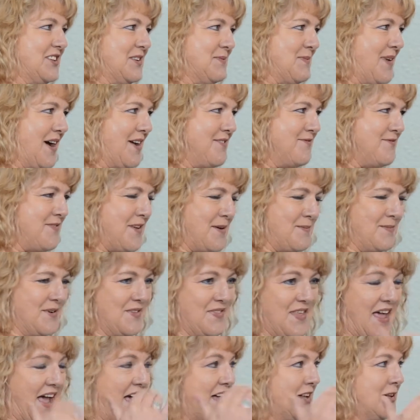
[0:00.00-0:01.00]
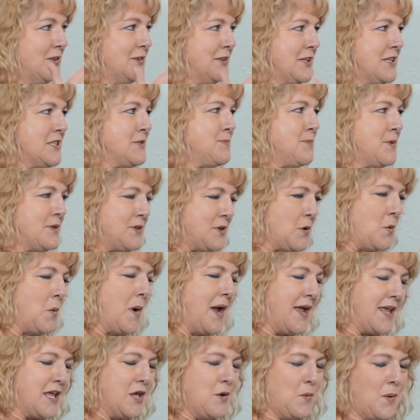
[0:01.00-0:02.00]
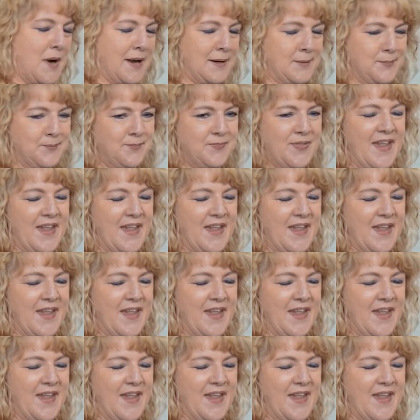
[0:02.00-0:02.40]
in my family. The eldest, but the wacky one.